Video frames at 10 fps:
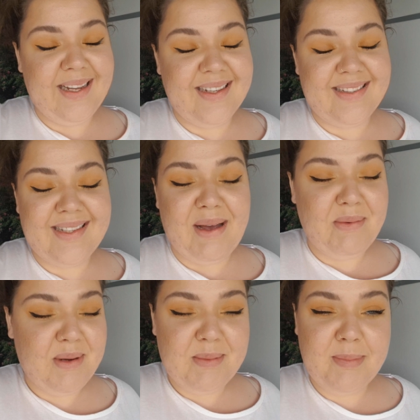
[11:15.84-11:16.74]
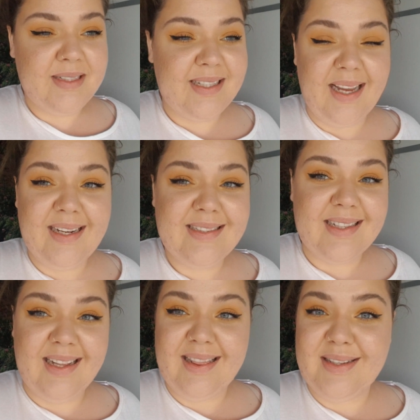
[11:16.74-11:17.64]
it's hour number 6
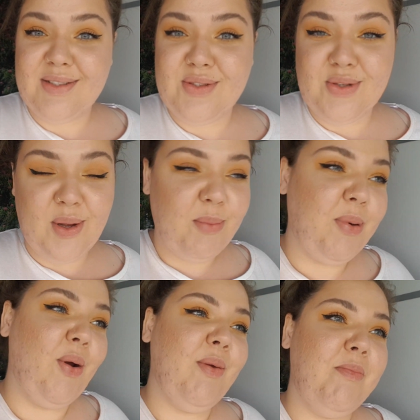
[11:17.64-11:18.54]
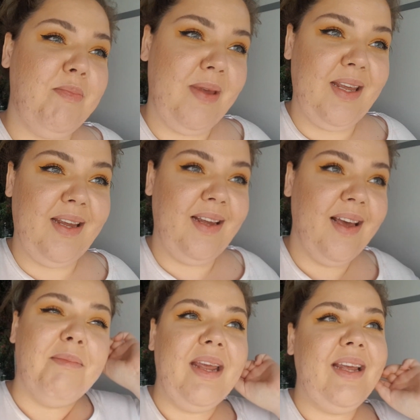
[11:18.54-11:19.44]
and there's no point me
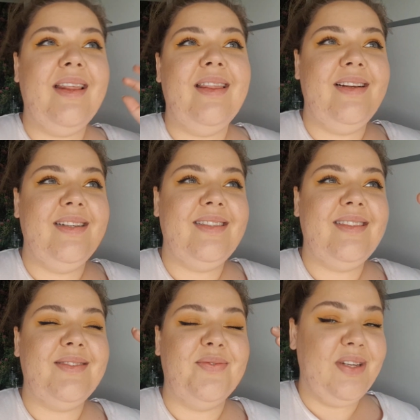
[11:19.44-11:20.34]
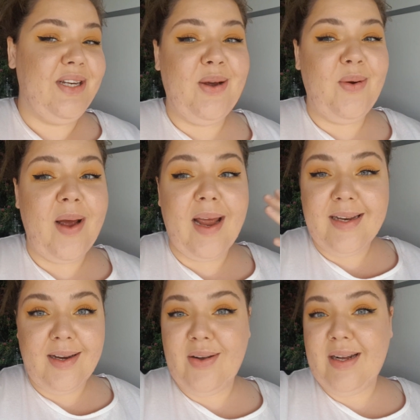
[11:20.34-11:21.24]
making this video
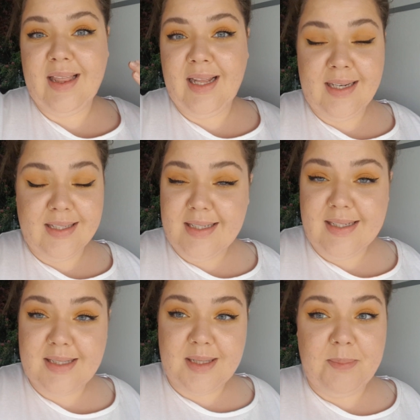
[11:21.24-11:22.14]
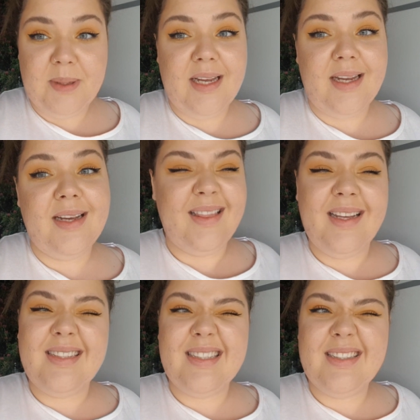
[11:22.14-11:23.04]
any longer than it needs to be.
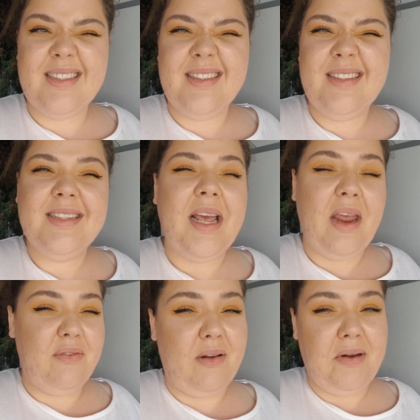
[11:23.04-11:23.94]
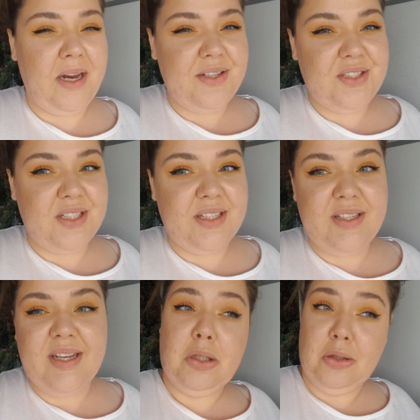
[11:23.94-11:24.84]
This isn't a
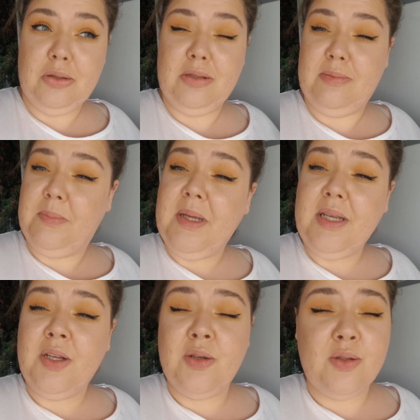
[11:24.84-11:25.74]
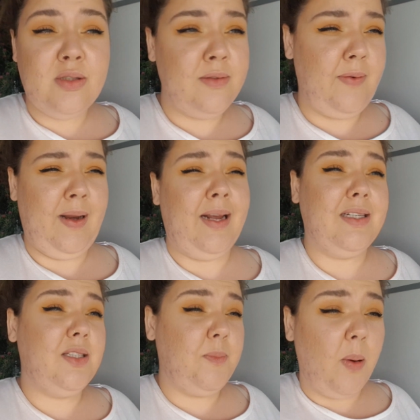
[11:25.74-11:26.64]
foundation. Could be used for
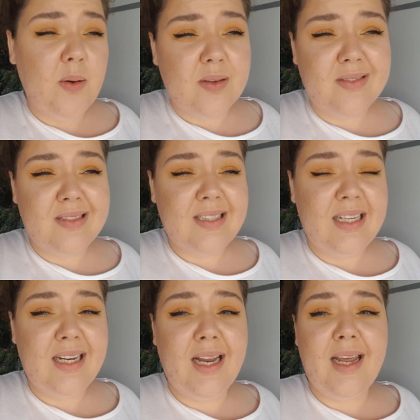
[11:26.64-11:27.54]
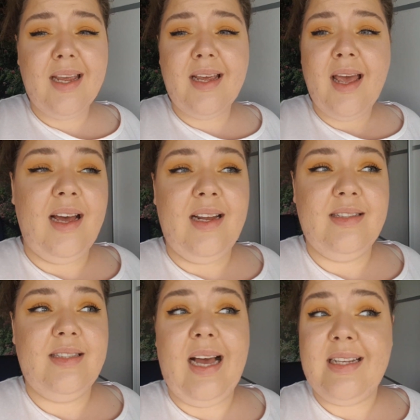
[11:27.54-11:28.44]
like spot concealing,
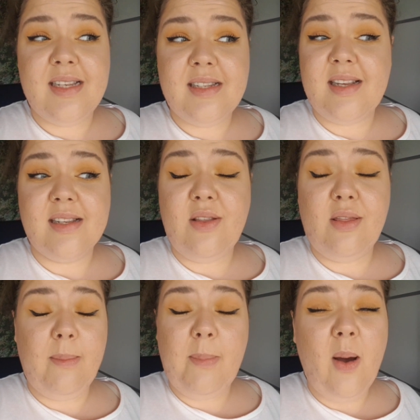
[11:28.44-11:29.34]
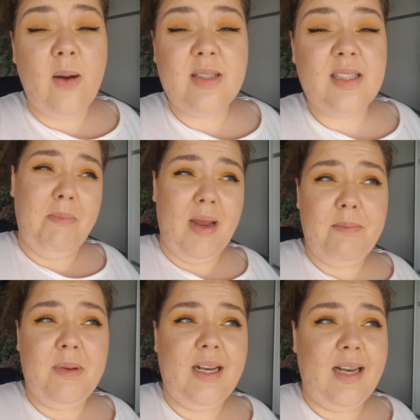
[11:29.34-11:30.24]
and as it says on the box,
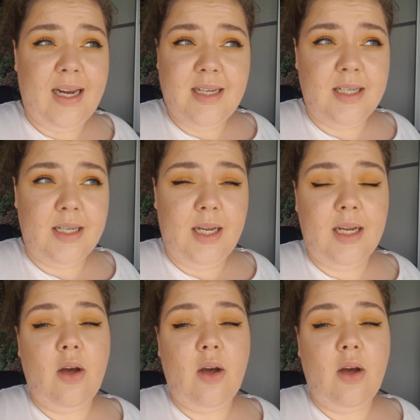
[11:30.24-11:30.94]
maybe lightening